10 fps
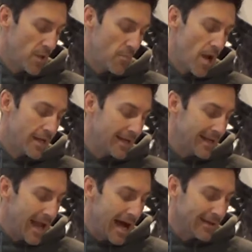about
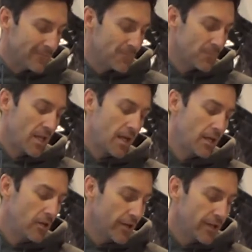getting out
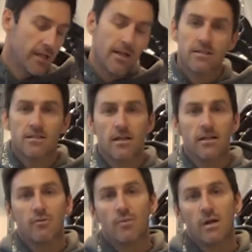and learning and
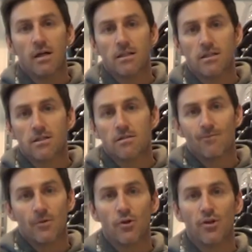understanding your bike and just
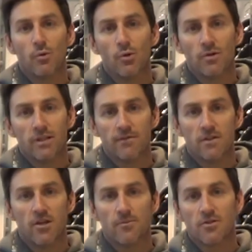learning more on different
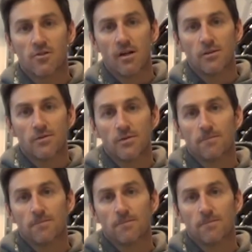types of trails.